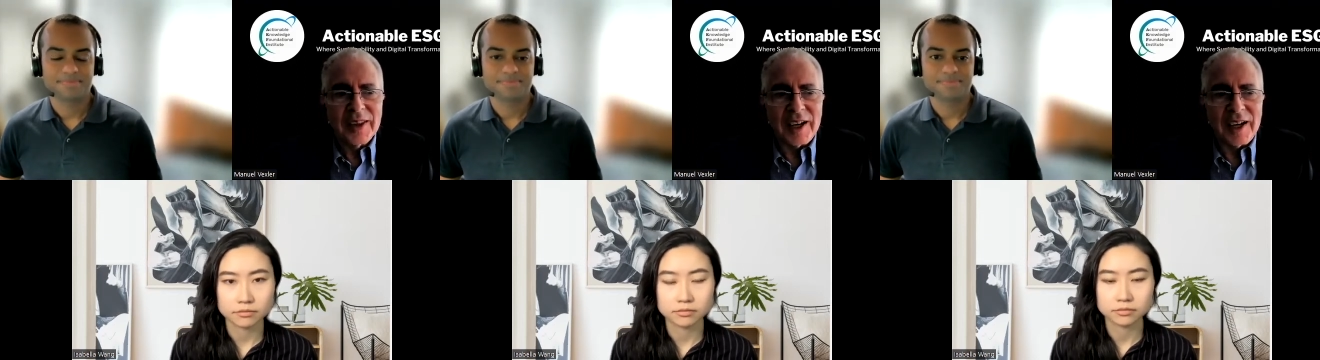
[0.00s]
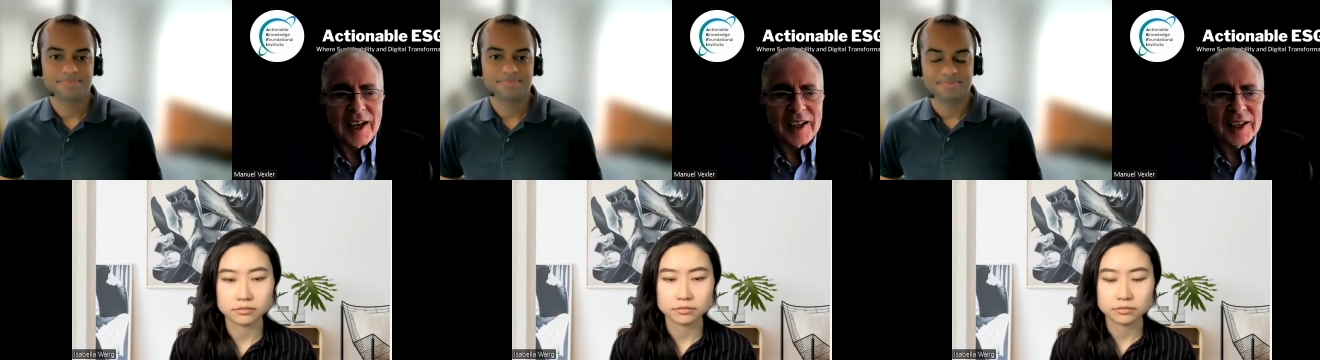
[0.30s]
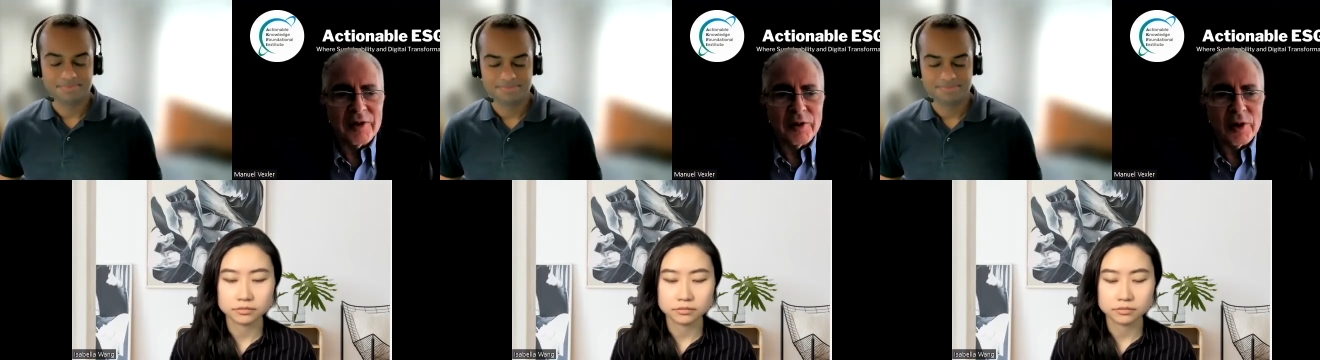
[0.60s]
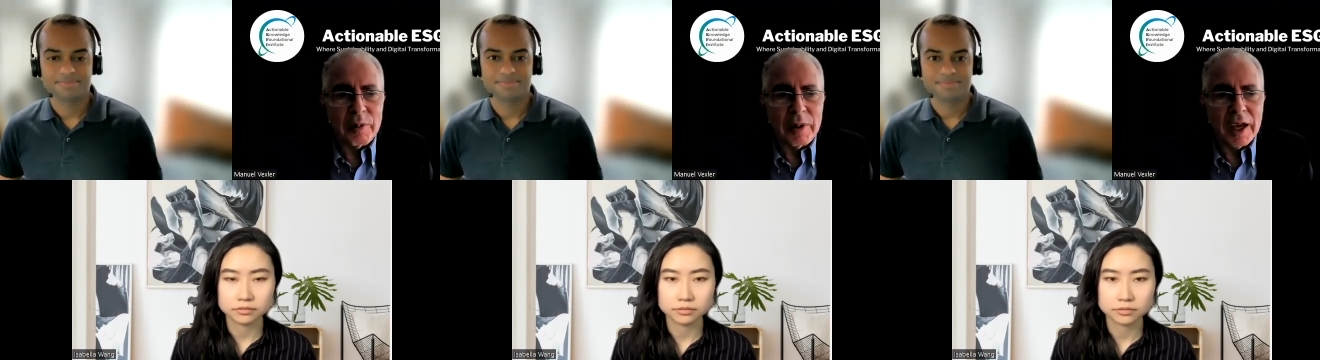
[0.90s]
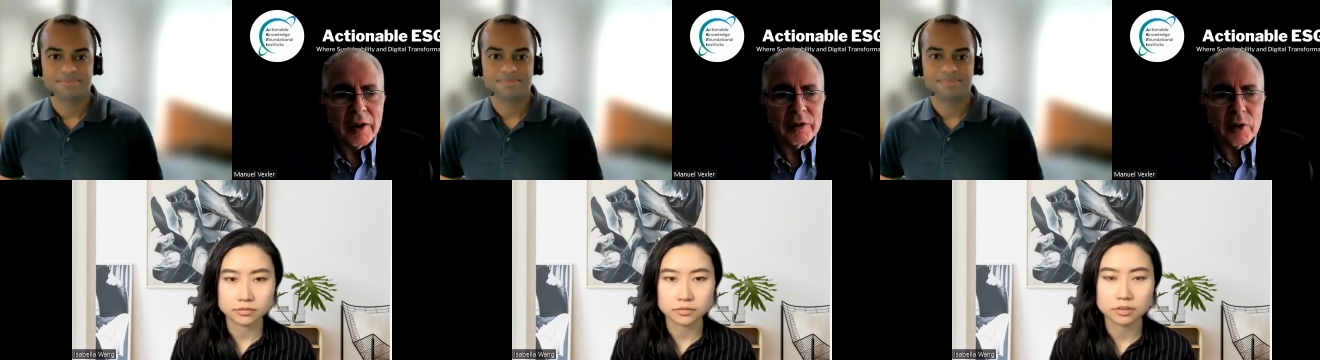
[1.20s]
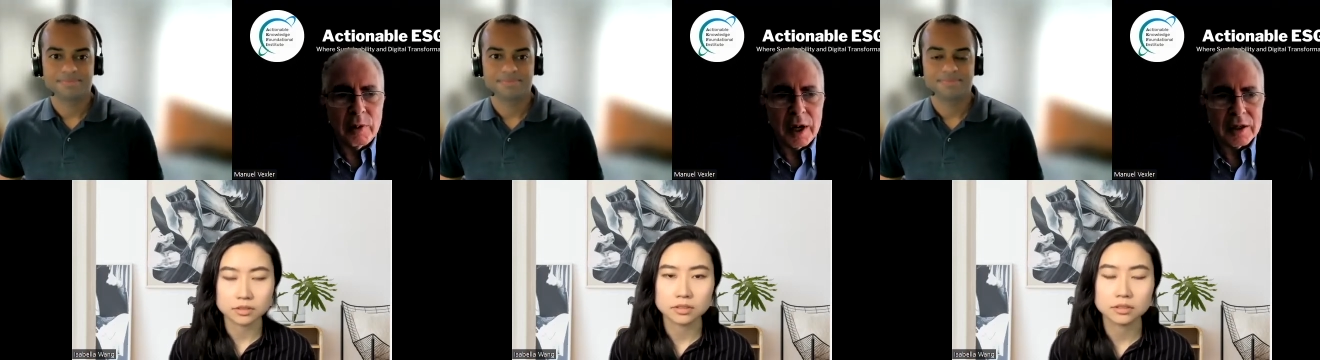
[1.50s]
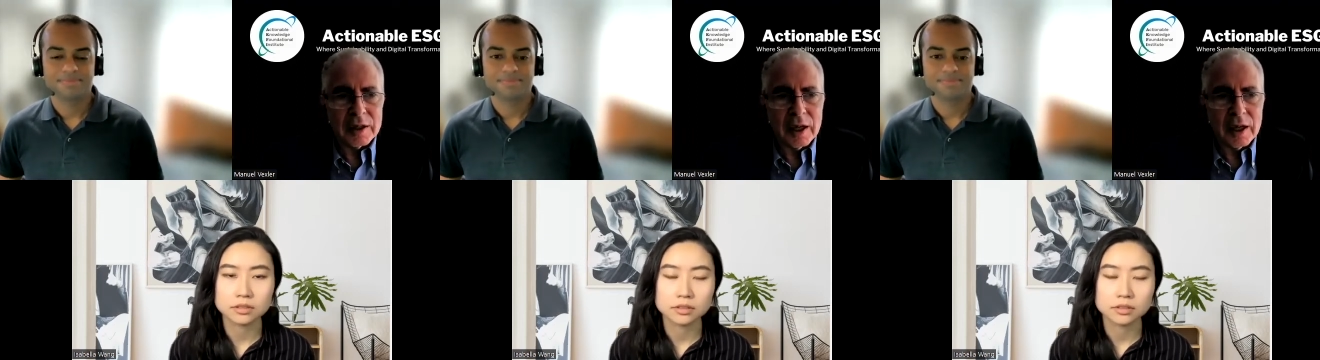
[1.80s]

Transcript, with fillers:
Speaker 1: The negative, we may have too much